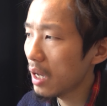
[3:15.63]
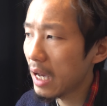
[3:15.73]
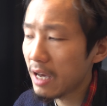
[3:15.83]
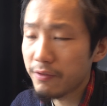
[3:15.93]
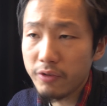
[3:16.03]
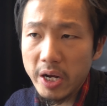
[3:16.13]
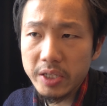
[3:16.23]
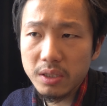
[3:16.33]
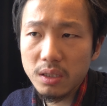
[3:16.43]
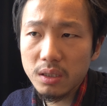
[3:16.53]
I have
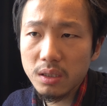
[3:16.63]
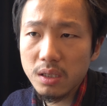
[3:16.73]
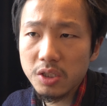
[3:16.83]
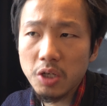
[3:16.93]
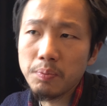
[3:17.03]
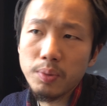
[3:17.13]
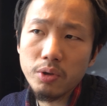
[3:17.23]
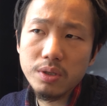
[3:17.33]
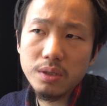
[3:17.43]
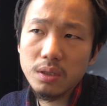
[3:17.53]
read some
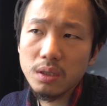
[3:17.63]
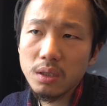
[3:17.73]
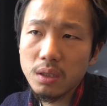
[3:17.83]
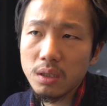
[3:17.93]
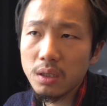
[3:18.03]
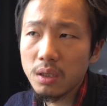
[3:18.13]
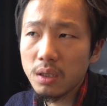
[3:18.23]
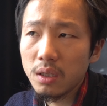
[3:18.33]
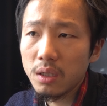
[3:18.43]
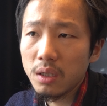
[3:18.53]
books,
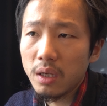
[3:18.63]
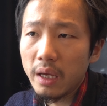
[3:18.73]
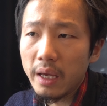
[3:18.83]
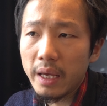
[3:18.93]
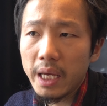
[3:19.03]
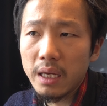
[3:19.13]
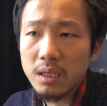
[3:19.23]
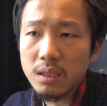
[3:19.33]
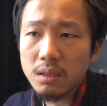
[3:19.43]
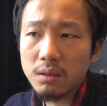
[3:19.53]

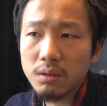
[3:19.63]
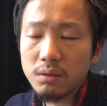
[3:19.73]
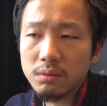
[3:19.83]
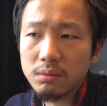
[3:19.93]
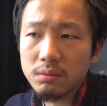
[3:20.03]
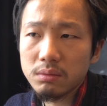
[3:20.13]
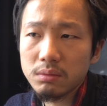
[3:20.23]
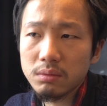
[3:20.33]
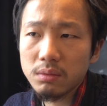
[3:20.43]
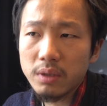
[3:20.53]
and
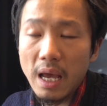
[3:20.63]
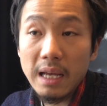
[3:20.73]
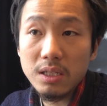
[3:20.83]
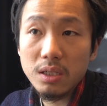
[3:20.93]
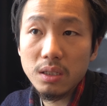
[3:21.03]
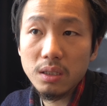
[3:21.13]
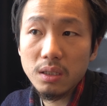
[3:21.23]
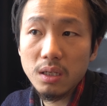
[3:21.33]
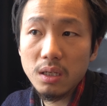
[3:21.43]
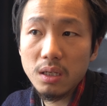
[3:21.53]
that
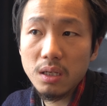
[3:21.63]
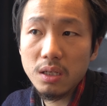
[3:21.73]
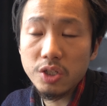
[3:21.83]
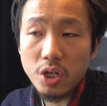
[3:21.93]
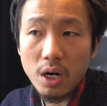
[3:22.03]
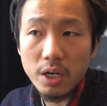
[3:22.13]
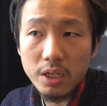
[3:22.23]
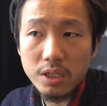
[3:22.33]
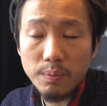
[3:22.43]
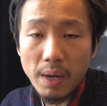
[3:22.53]

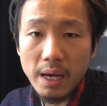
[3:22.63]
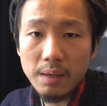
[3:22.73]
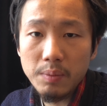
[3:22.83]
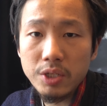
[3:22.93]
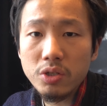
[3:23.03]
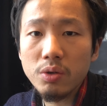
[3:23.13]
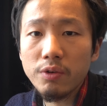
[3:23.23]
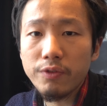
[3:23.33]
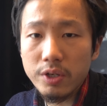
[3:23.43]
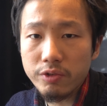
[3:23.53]
started my
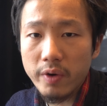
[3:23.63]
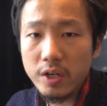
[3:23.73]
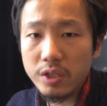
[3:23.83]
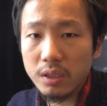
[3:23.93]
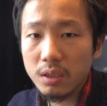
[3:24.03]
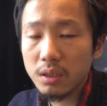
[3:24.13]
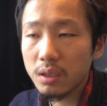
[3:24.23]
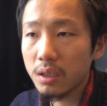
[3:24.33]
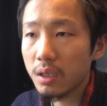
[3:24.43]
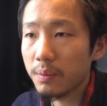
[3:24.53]
mental frustration
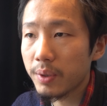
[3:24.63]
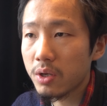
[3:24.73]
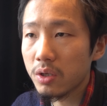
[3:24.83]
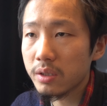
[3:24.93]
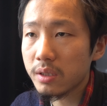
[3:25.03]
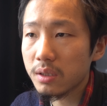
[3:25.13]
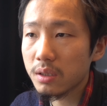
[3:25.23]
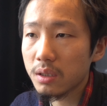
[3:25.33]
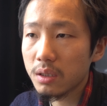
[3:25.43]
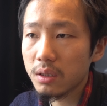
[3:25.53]
because
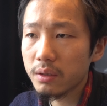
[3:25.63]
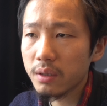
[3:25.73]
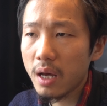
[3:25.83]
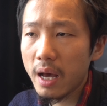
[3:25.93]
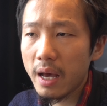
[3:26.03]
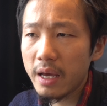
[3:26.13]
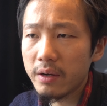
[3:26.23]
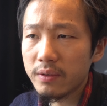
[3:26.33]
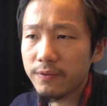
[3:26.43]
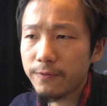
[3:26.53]

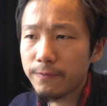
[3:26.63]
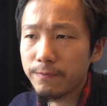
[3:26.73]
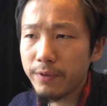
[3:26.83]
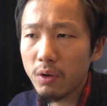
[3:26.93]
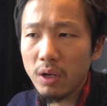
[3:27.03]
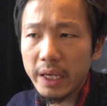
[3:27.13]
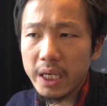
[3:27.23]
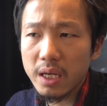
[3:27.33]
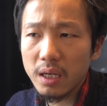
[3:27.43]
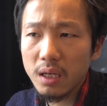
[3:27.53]
I felt
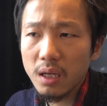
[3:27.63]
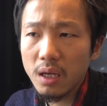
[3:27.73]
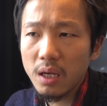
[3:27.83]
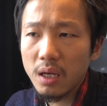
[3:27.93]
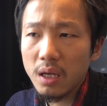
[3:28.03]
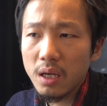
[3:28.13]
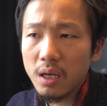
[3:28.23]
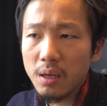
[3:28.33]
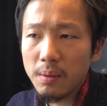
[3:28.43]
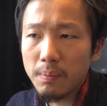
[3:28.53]
like
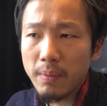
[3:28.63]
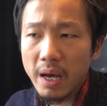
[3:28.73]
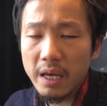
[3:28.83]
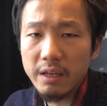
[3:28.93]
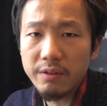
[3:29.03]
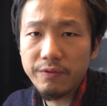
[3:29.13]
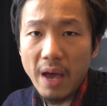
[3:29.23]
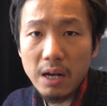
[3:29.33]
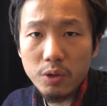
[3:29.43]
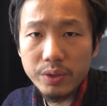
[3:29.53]
my
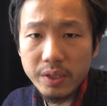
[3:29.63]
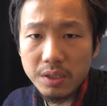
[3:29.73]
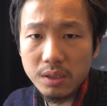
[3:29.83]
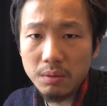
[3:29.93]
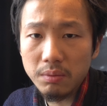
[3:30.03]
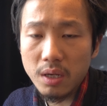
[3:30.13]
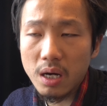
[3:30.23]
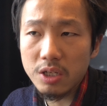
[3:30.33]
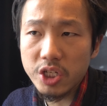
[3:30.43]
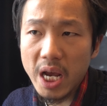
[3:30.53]
value system
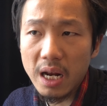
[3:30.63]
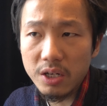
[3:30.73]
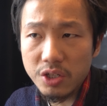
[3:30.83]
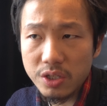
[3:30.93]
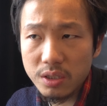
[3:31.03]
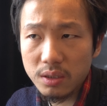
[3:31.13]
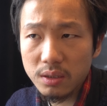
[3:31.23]
got challenged.